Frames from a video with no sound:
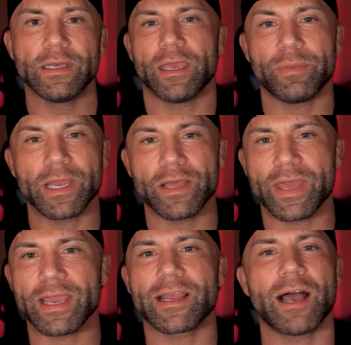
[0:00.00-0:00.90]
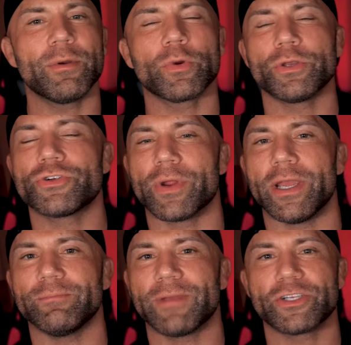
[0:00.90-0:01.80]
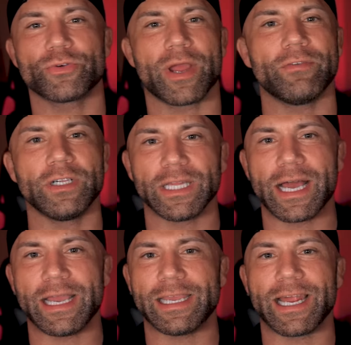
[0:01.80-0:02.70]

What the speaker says: And beyond that, comment where you train. I travel a lot,